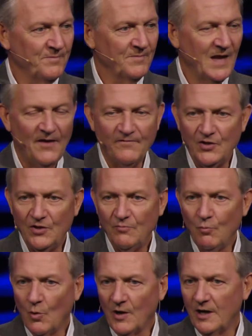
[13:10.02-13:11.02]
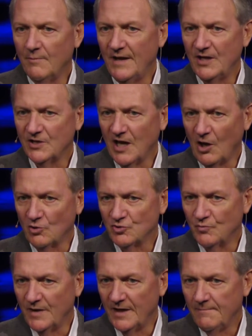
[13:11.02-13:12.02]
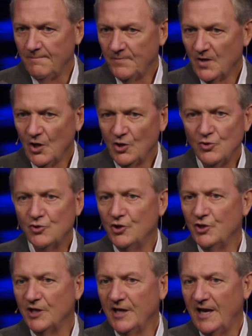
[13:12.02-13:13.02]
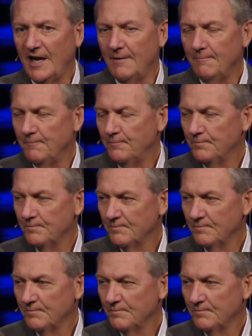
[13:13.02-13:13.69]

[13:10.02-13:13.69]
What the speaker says: If you wanted $1 million from me, you couldn't get it.